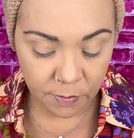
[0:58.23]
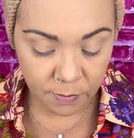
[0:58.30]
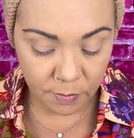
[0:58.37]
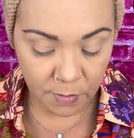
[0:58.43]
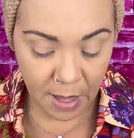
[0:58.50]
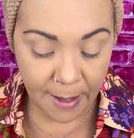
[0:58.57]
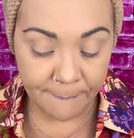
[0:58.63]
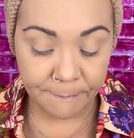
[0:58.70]

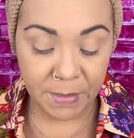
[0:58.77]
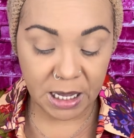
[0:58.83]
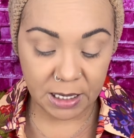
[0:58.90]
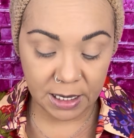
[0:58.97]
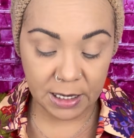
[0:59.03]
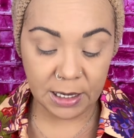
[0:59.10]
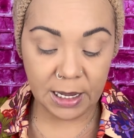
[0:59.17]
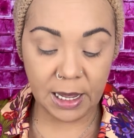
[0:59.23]

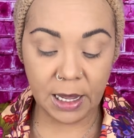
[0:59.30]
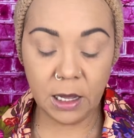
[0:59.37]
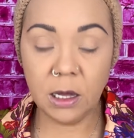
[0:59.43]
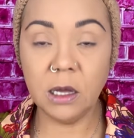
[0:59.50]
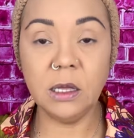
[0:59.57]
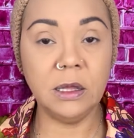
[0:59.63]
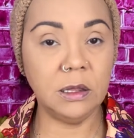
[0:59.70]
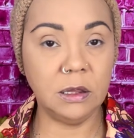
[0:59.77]
Immediately,
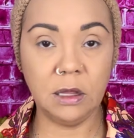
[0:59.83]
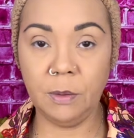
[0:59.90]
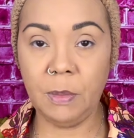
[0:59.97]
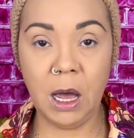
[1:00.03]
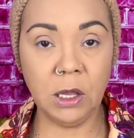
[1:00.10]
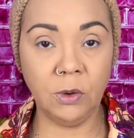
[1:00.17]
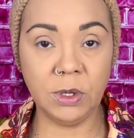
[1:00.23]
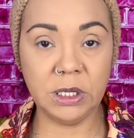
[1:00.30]
the
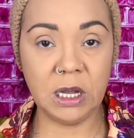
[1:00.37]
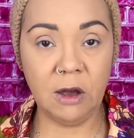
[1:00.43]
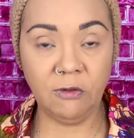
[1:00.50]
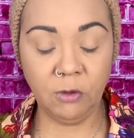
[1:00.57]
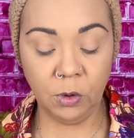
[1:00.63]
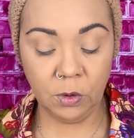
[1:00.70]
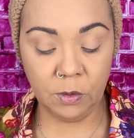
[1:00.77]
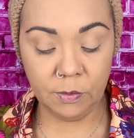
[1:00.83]
bottle is now
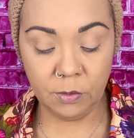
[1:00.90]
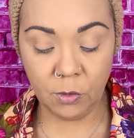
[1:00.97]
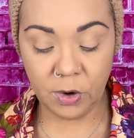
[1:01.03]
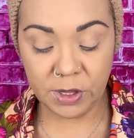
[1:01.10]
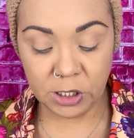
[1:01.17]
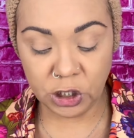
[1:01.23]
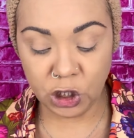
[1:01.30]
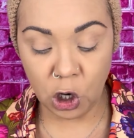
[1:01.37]
full, or the
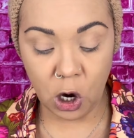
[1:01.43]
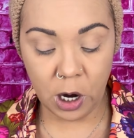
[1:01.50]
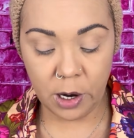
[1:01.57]
jar.